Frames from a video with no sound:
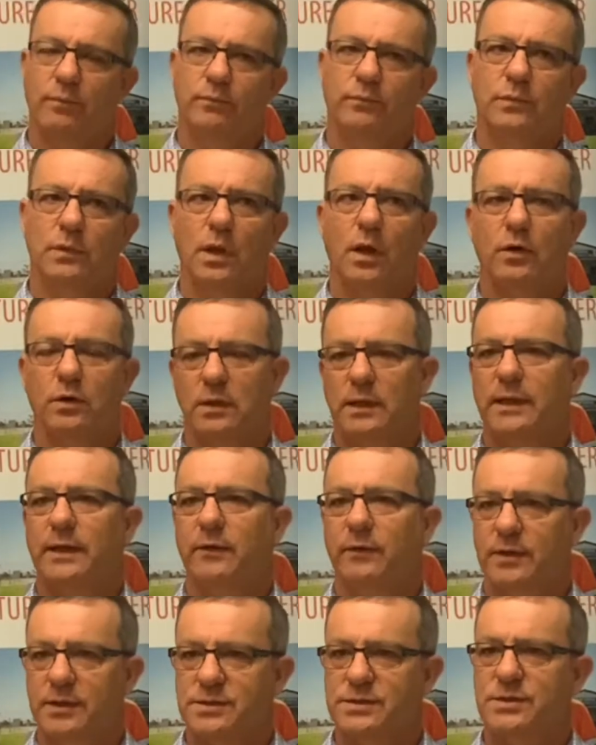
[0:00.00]
local
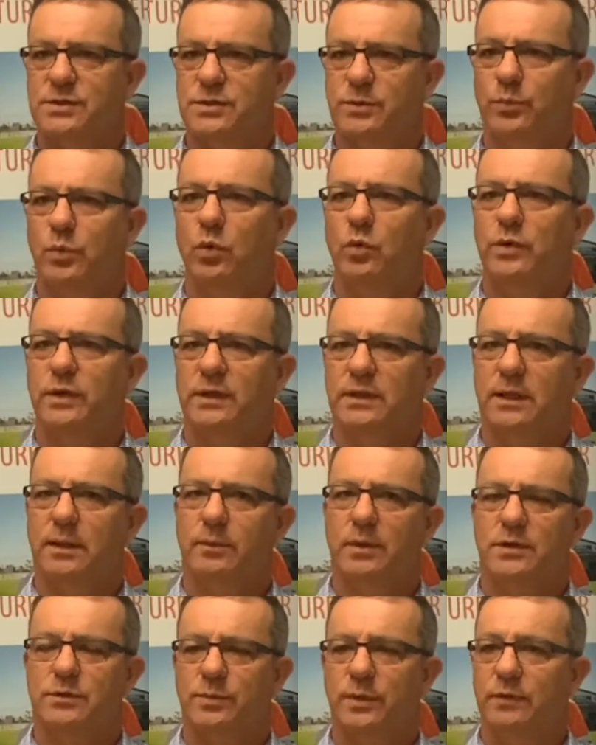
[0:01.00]
areas and supporting them,
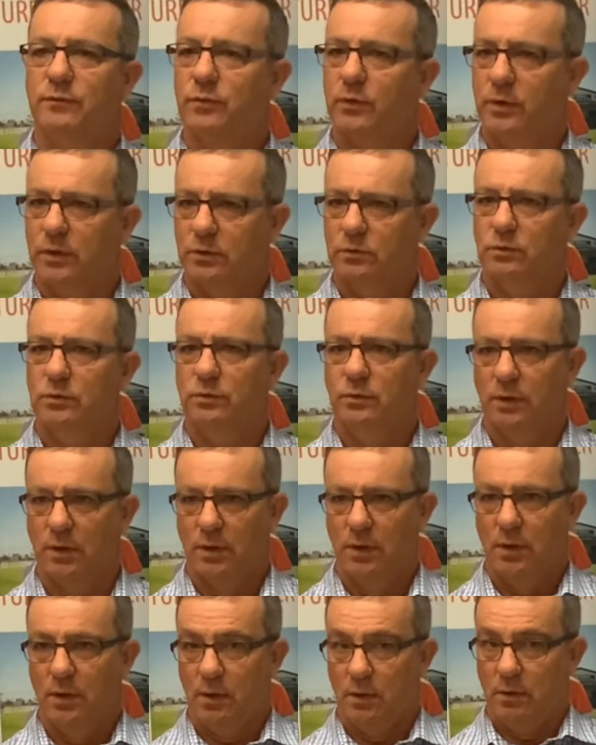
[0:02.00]
has been very good
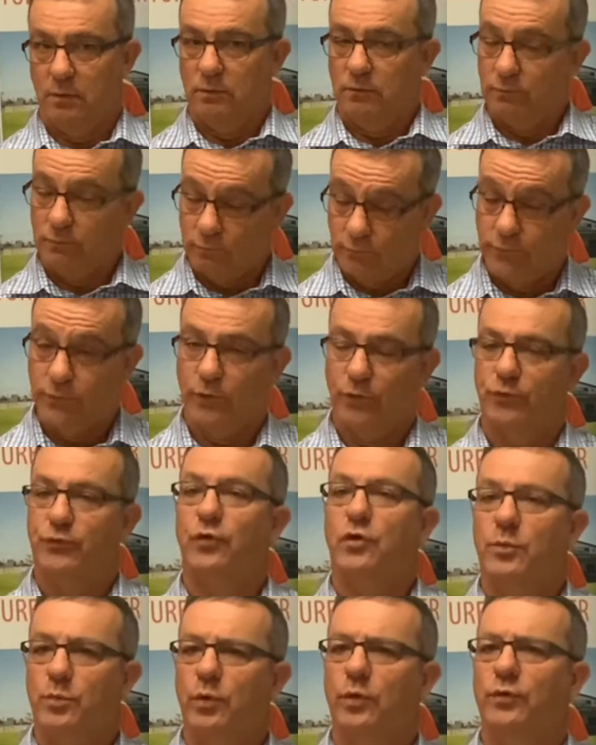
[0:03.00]
for the
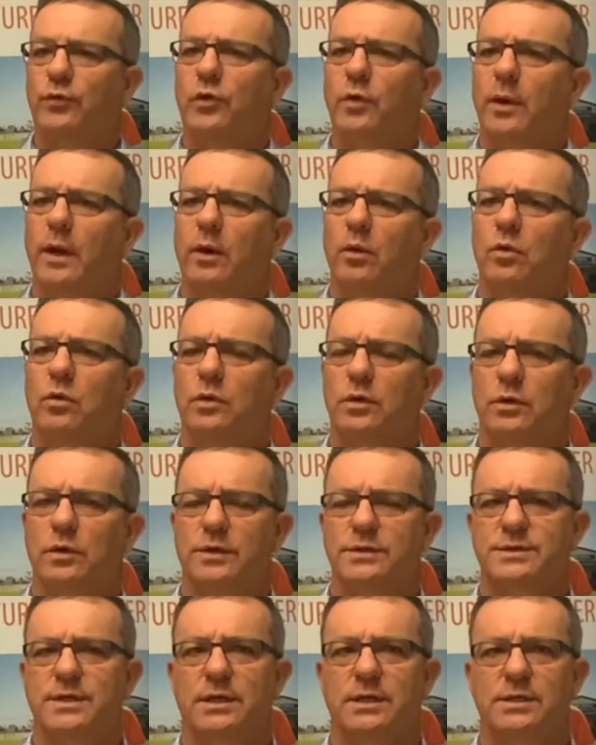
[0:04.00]
throughput through our
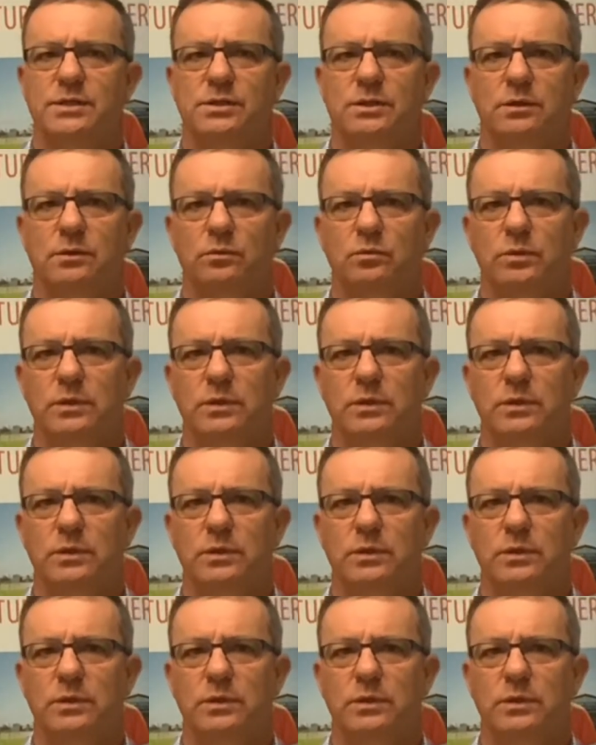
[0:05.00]
organisation.